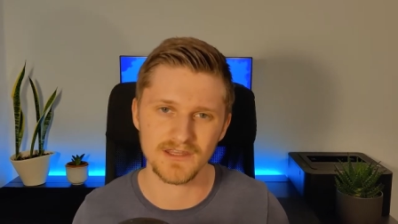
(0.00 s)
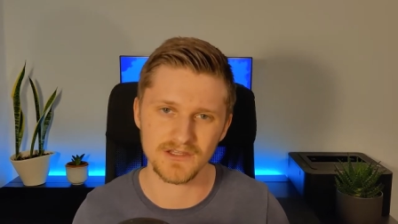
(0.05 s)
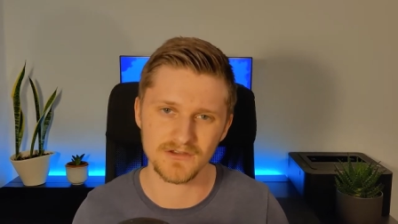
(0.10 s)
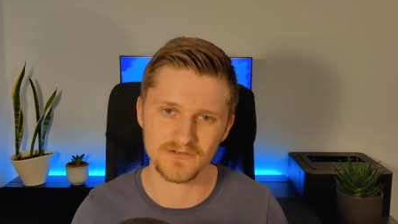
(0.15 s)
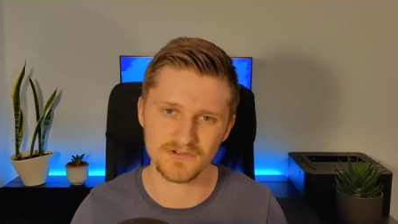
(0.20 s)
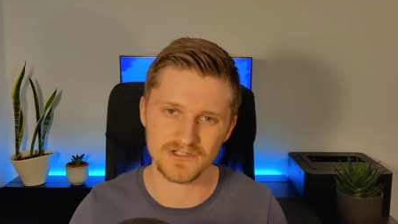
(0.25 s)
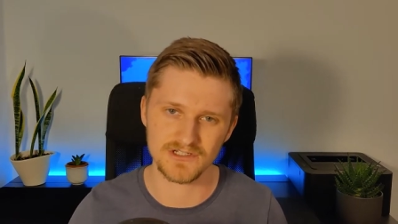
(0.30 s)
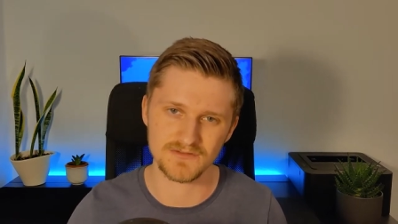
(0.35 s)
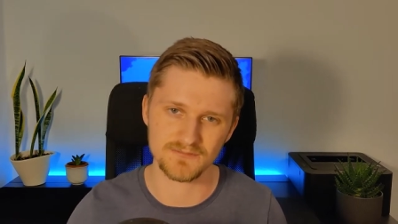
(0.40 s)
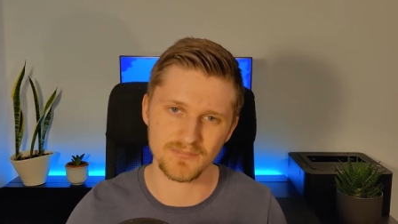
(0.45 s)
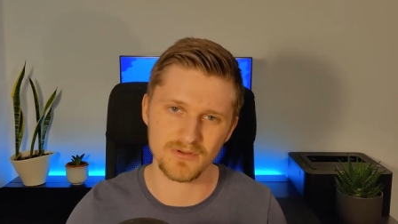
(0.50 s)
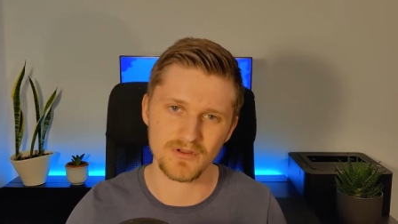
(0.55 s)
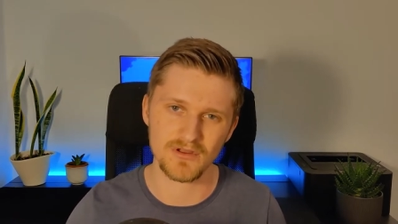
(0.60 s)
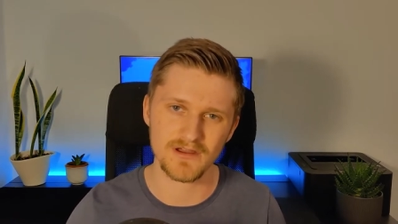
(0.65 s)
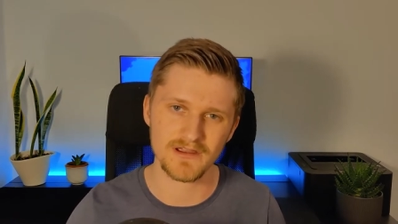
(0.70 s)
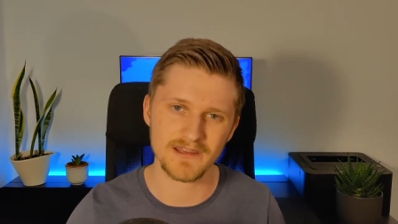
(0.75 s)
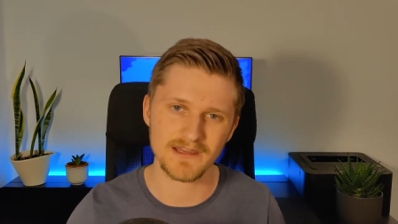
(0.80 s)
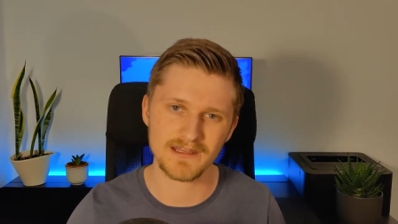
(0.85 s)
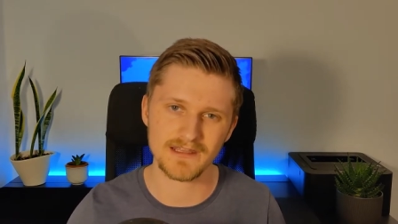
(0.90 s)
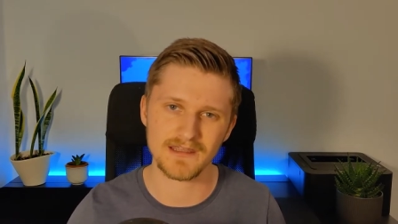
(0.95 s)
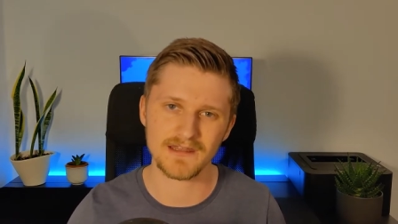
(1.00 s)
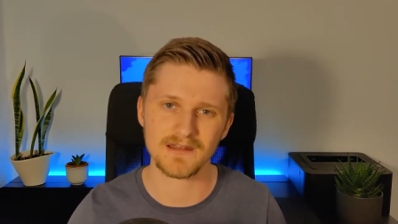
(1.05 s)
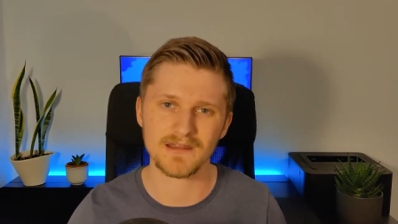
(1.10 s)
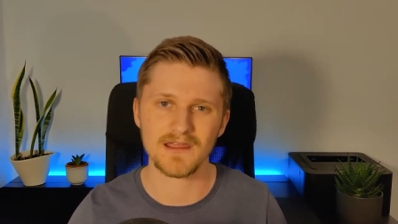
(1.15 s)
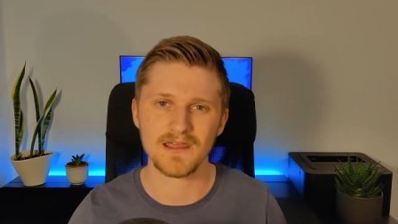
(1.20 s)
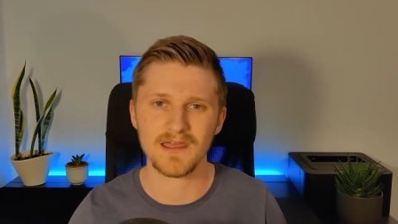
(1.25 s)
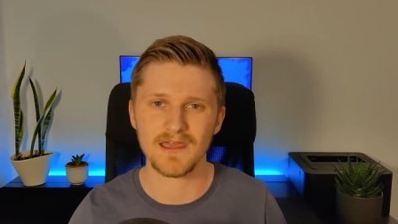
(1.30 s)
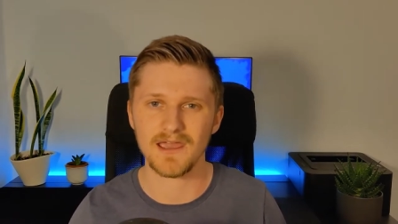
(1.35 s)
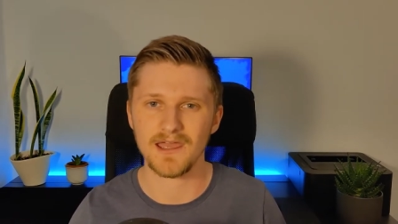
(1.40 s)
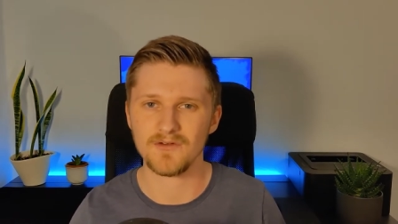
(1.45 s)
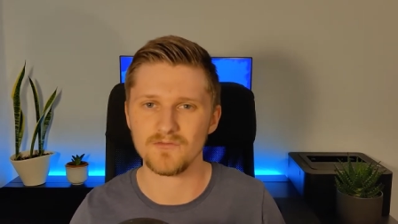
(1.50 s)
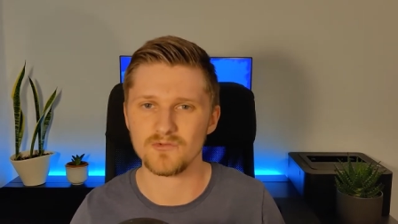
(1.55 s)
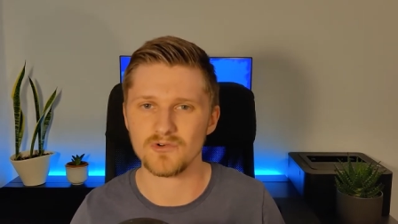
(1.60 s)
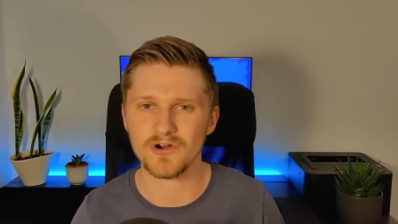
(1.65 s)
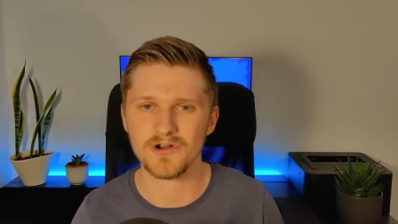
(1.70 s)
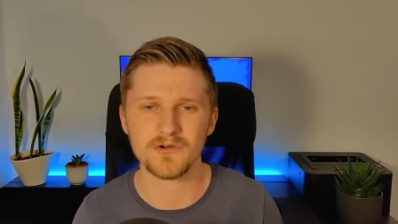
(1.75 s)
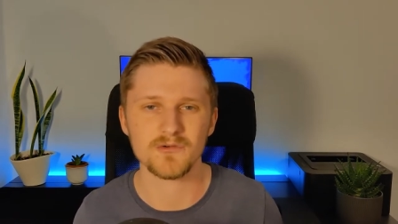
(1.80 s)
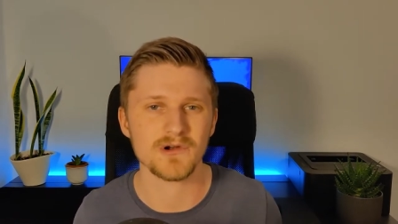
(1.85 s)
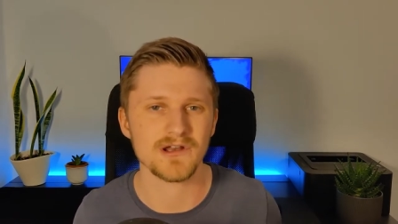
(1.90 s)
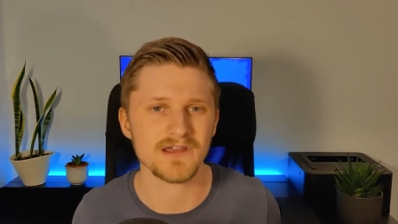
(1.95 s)
You can just plug it in and
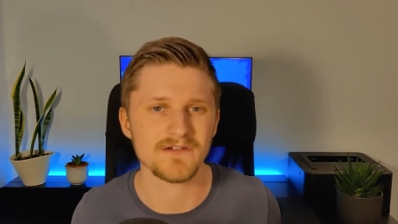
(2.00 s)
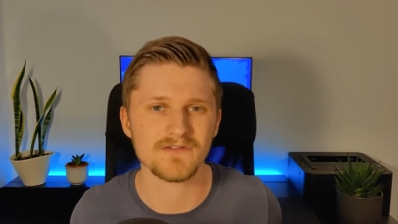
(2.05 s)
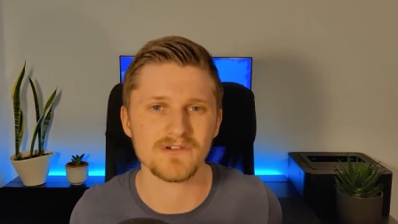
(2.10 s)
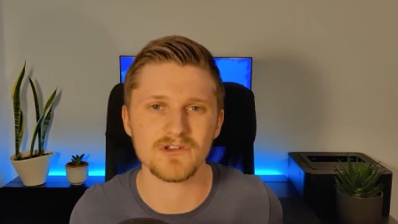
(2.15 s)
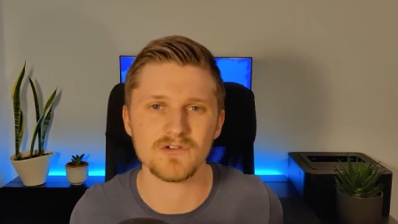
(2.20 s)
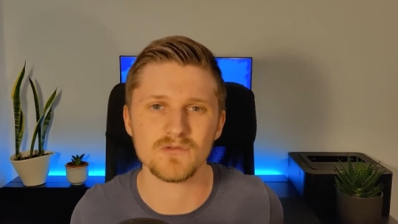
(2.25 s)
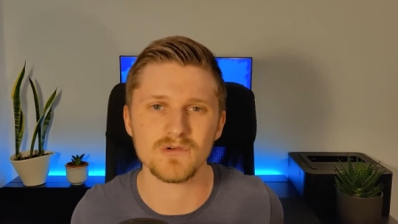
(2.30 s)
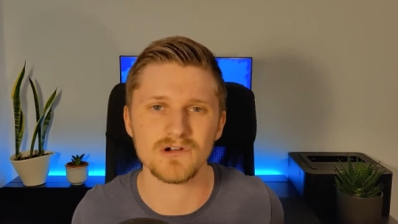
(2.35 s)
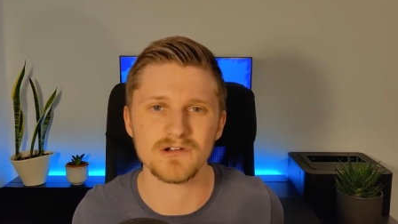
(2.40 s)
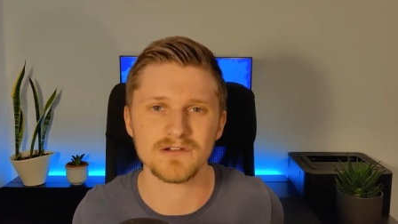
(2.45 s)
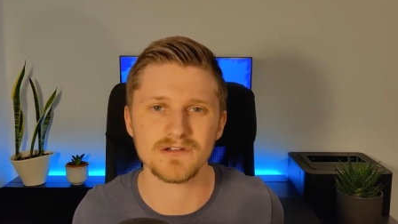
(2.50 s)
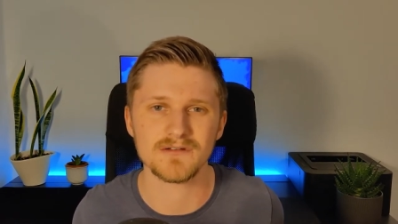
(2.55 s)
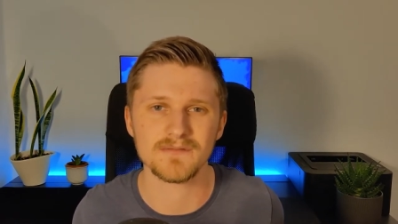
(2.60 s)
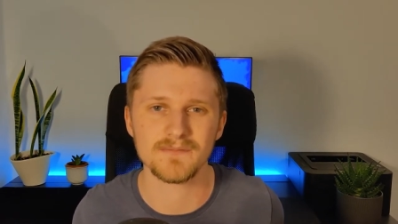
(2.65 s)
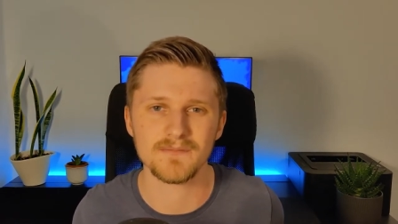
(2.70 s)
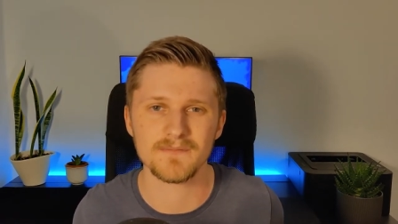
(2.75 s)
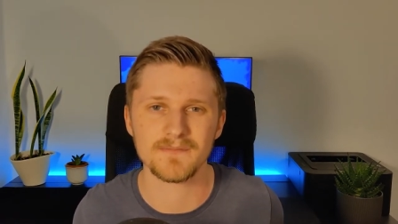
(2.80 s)
run whatever you want.